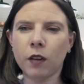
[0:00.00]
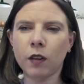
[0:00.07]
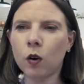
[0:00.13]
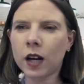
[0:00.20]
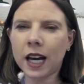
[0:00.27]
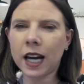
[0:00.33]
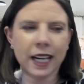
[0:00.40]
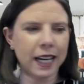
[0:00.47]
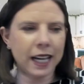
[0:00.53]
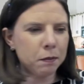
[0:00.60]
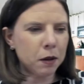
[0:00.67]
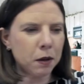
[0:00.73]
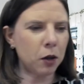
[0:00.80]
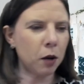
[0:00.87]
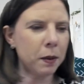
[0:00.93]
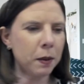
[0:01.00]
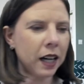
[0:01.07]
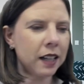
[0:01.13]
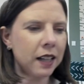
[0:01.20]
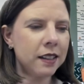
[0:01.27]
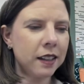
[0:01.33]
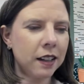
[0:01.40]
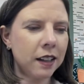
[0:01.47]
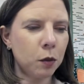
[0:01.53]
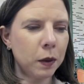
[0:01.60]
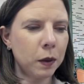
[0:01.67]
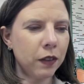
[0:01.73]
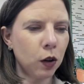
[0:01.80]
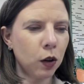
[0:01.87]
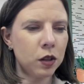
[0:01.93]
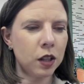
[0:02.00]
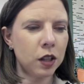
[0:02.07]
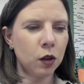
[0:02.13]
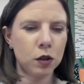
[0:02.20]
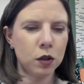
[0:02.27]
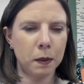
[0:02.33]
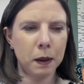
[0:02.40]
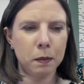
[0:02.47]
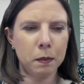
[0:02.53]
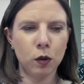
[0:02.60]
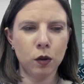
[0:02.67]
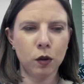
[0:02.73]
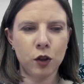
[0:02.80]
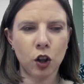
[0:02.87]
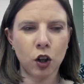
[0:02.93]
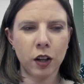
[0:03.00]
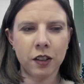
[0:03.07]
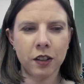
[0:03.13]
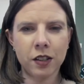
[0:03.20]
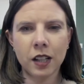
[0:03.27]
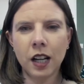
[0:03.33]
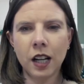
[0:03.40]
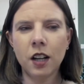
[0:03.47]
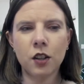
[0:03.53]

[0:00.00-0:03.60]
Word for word: Okay, keep them coming. I can see there that we've loads and loads of people who have joined us.